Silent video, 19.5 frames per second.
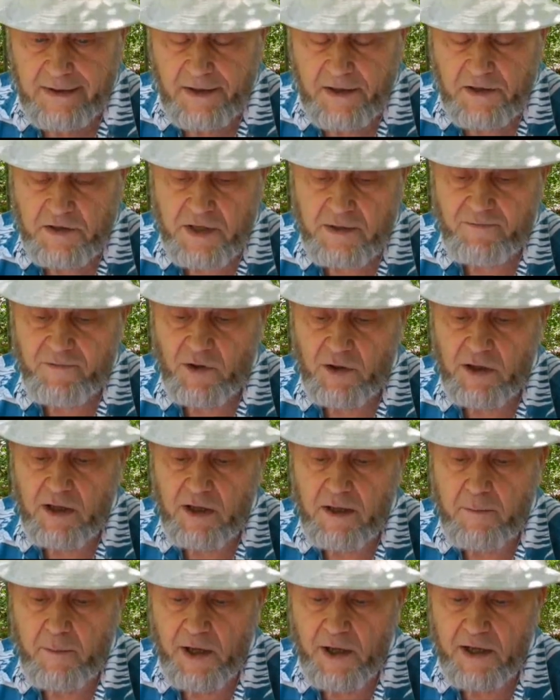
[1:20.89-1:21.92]
Except for
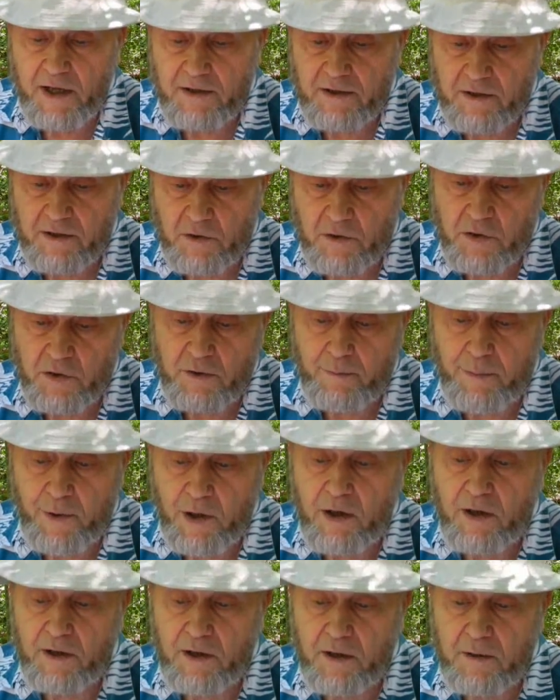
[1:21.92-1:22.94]
Lilybeth, who took
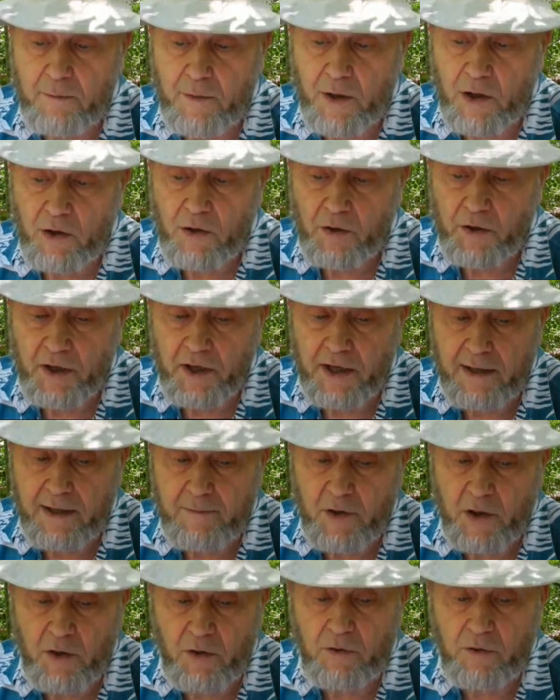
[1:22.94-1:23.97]
part in the ball
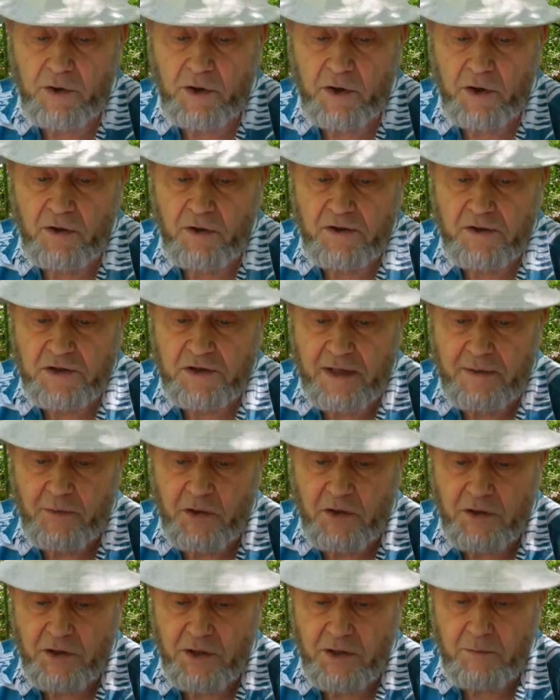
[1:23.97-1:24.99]
game, the older girls
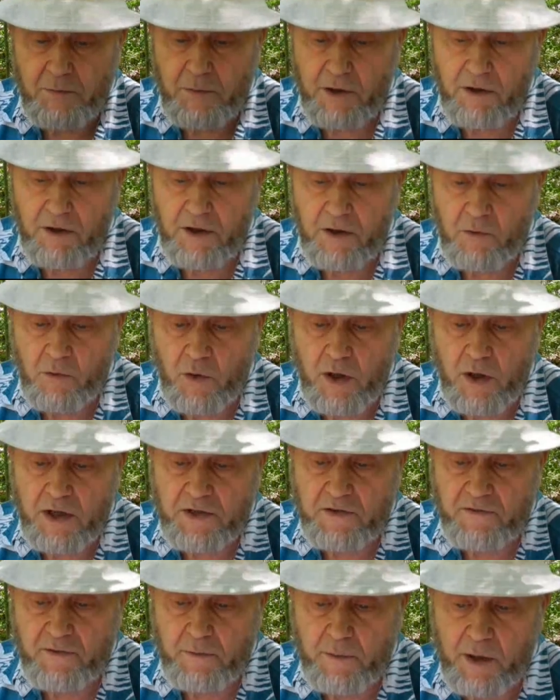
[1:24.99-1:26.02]
seemed content merely to
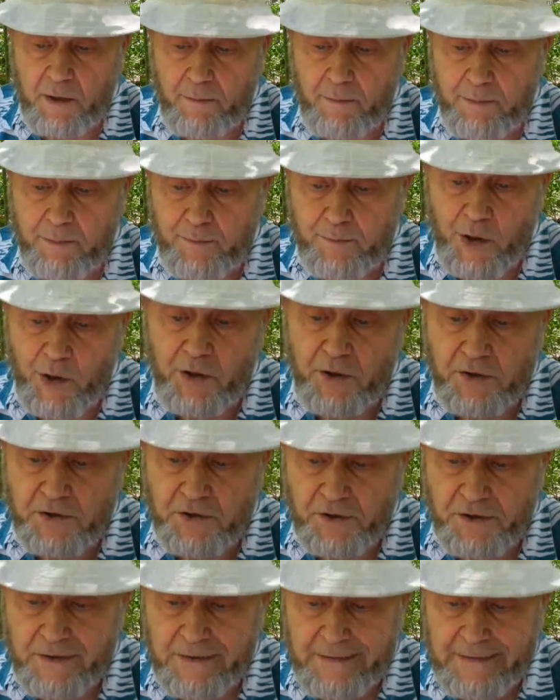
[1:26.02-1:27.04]
watch from their
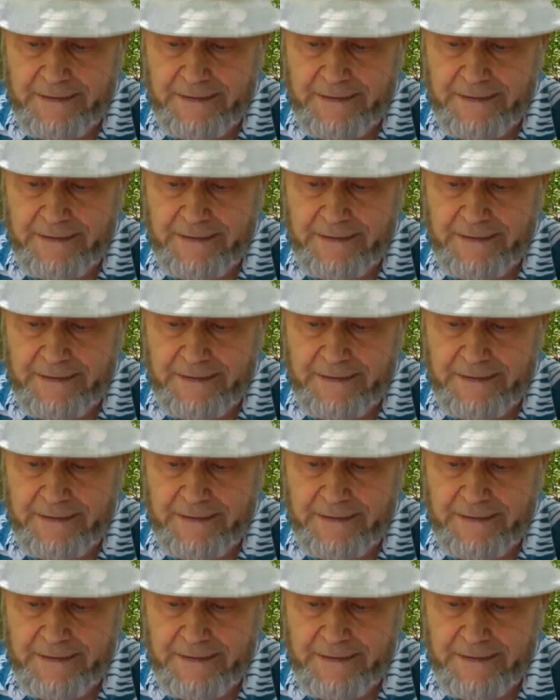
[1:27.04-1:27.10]
perch.